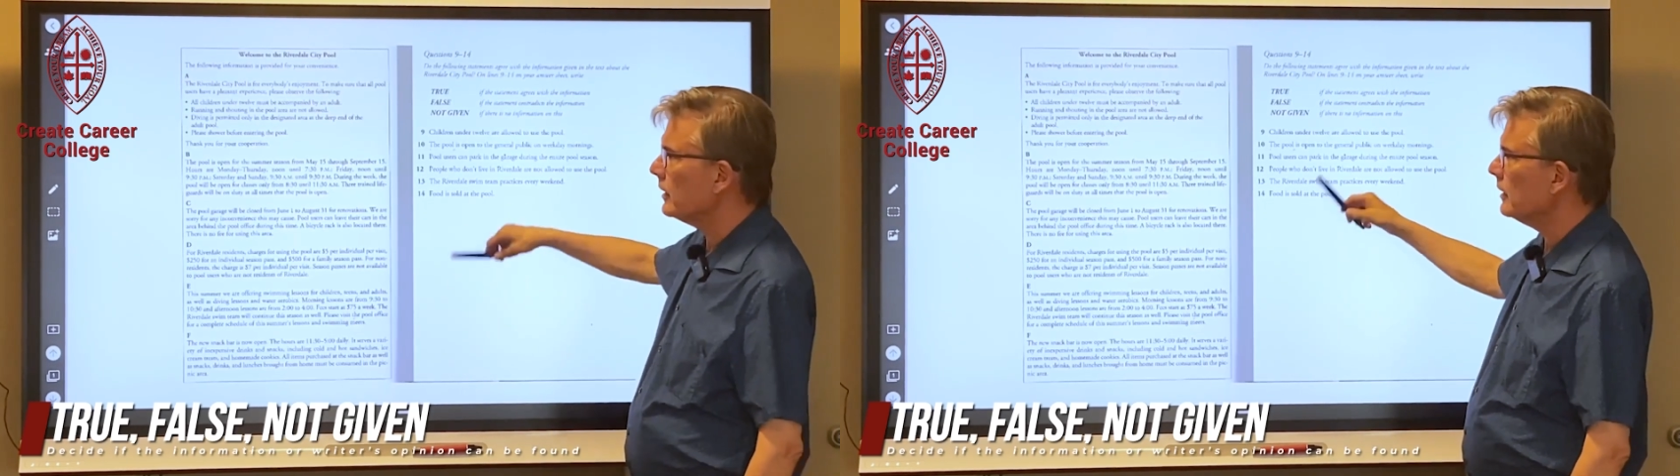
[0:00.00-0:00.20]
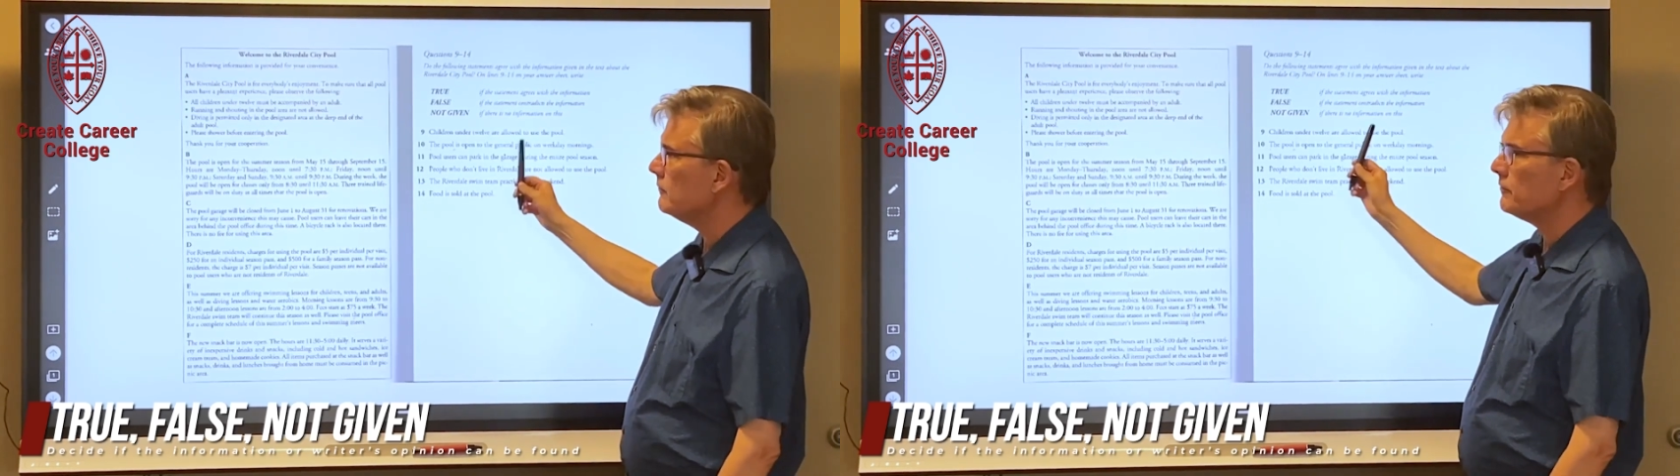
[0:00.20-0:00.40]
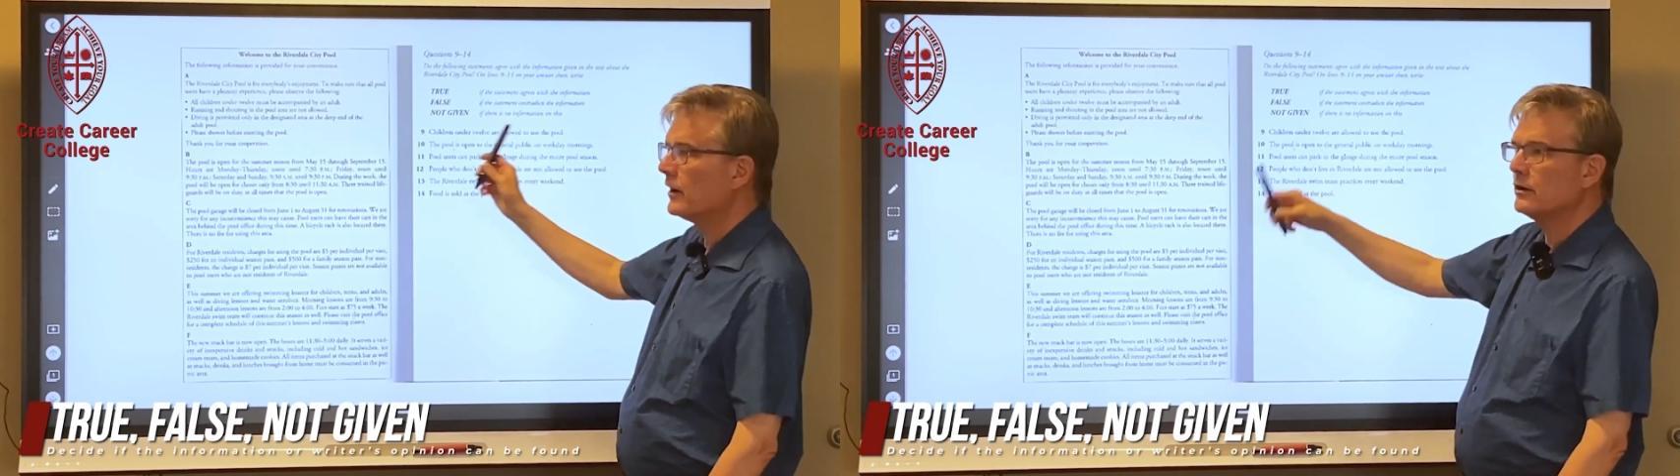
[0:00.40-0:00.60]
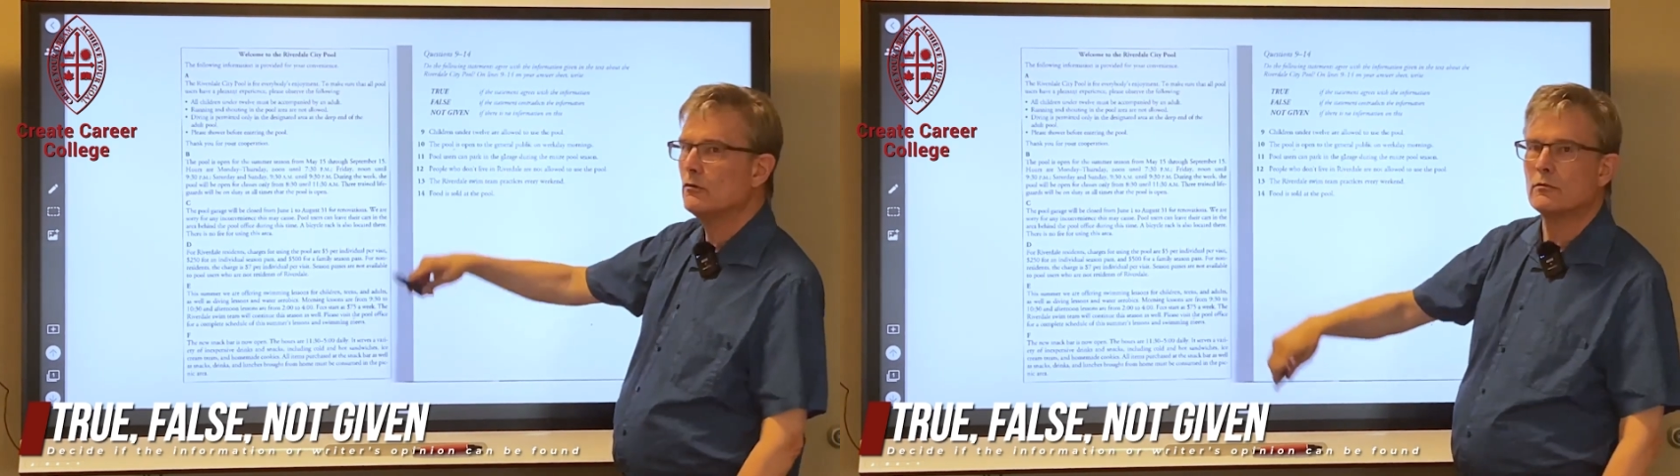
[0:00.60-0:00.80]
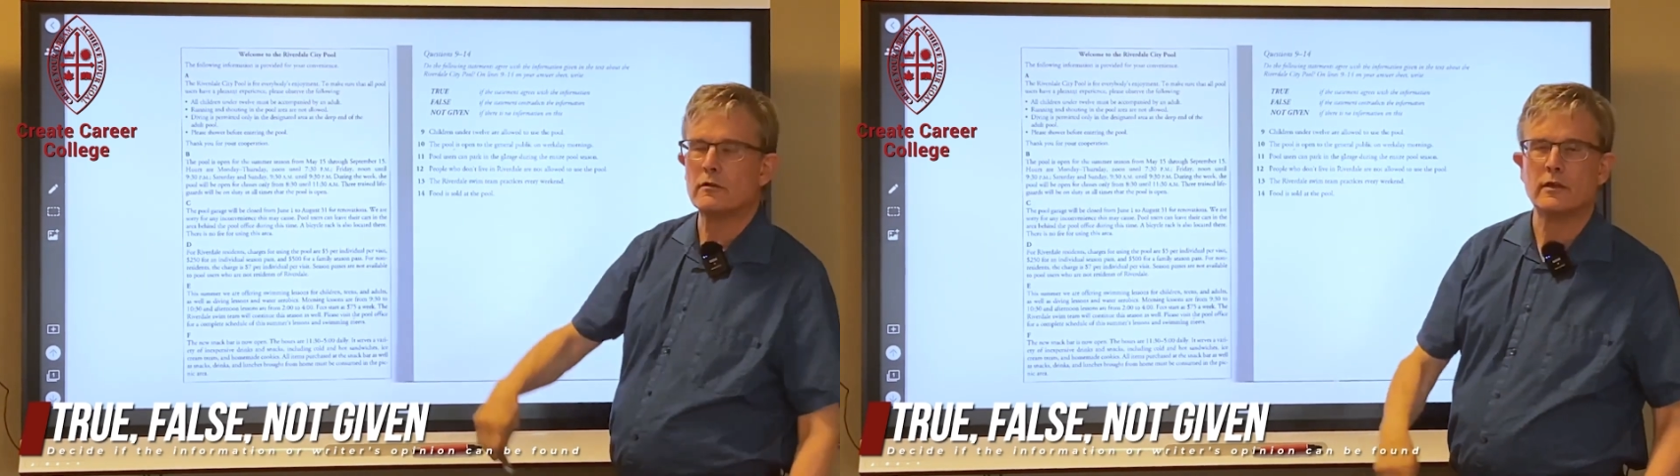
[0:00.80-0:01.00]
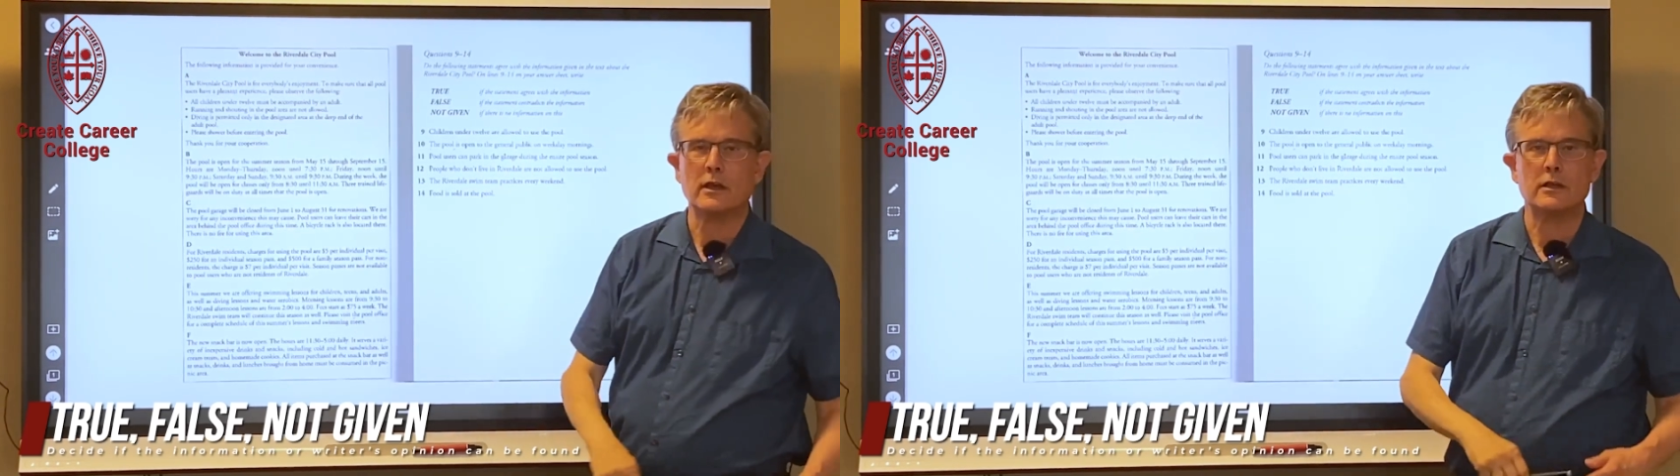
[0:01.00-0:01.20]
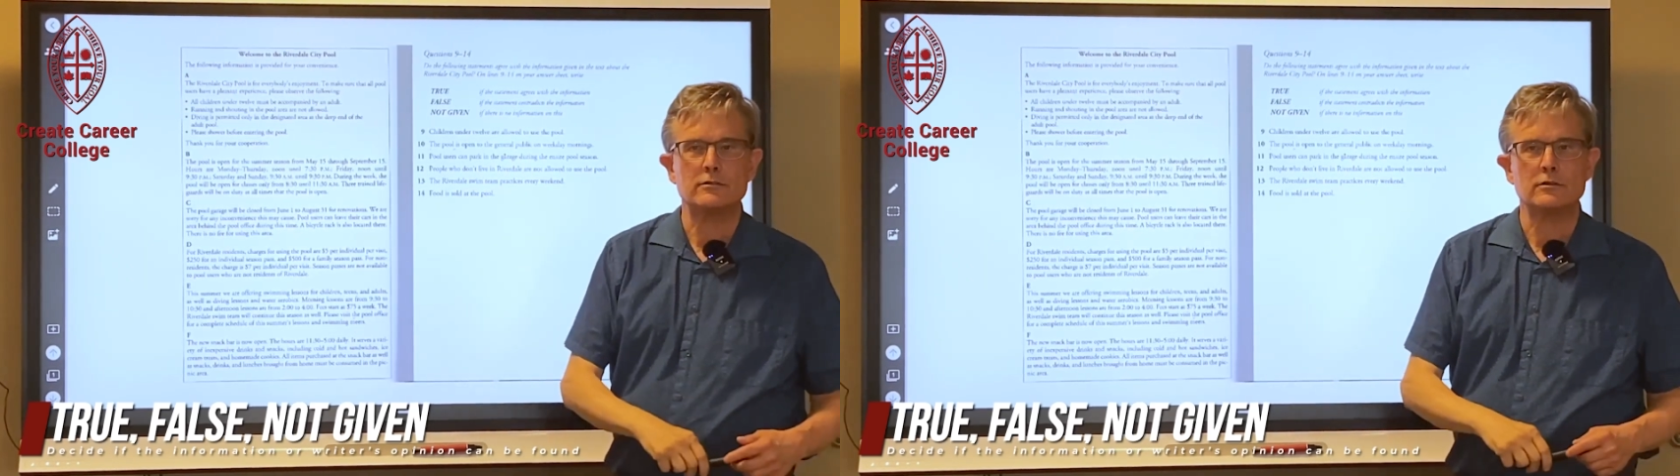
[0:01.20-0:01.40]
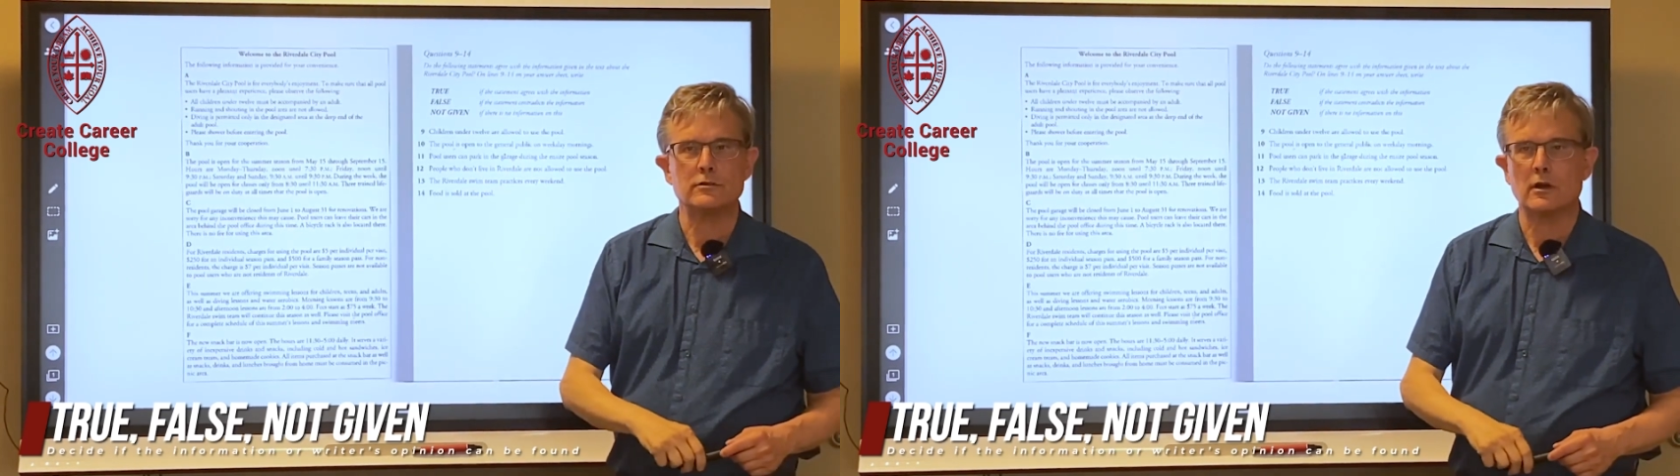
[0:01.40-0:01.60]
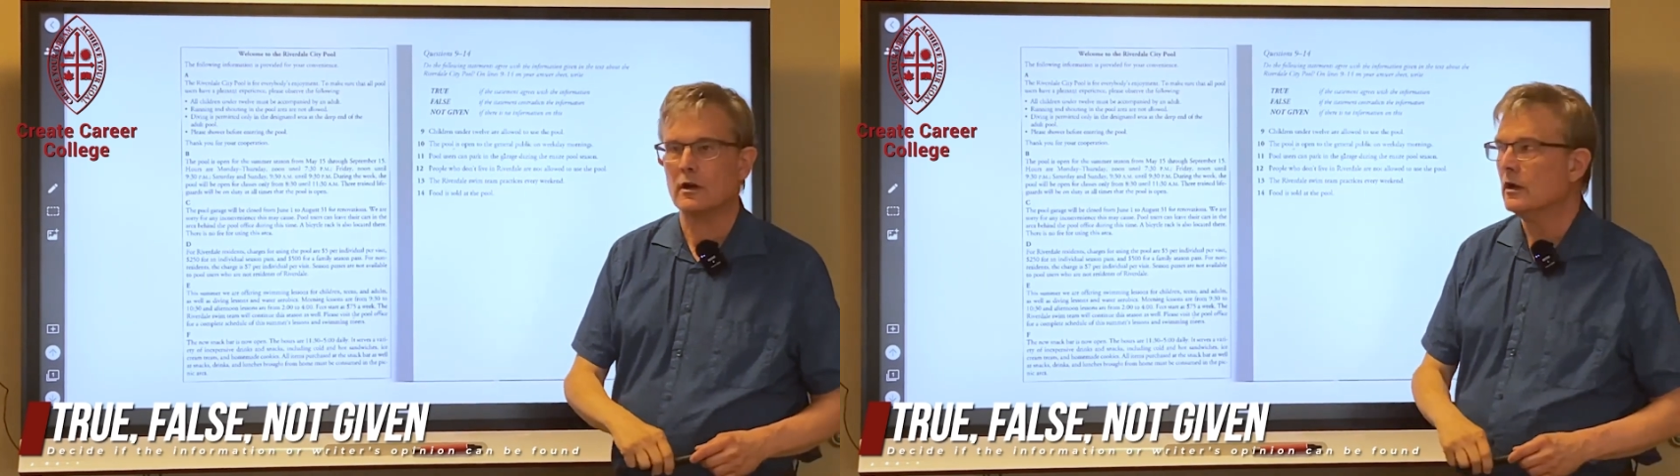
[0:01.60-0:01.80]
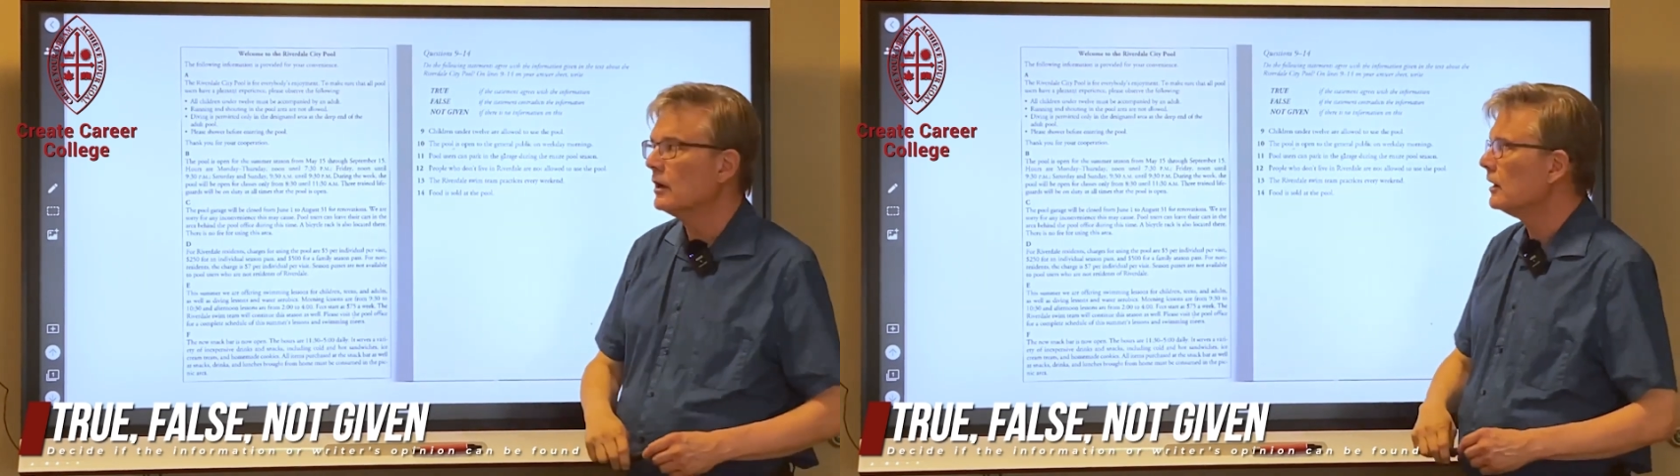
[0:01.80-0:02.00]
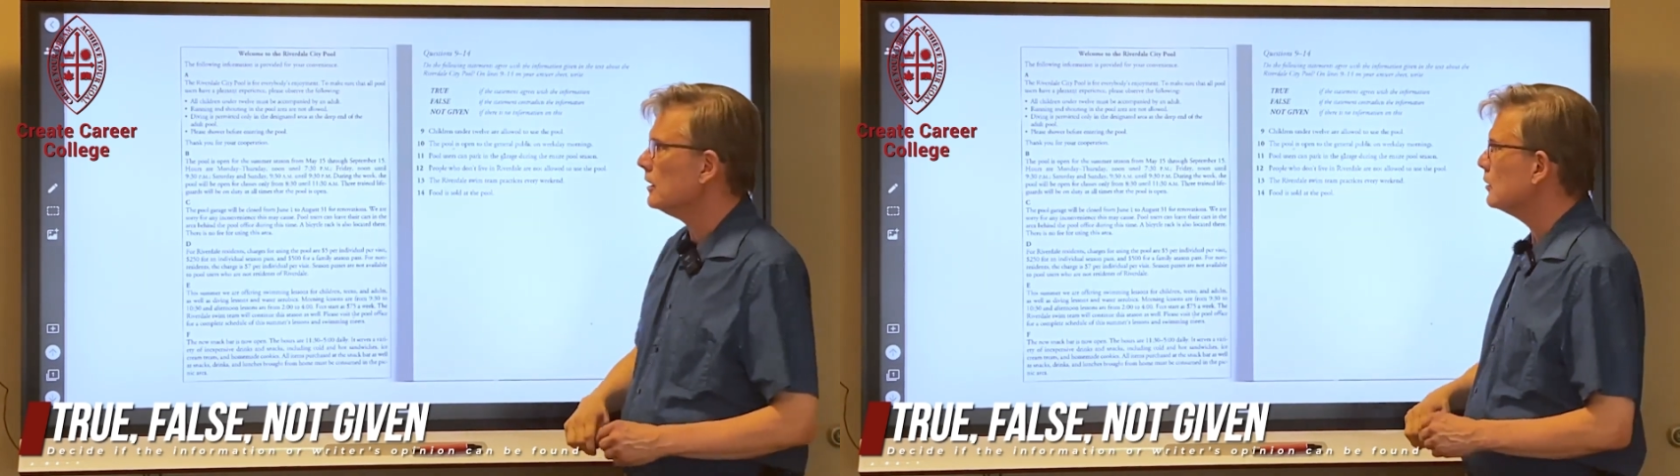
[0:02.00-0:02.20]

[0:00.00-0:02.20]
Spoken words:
and find out where the answers are. Now,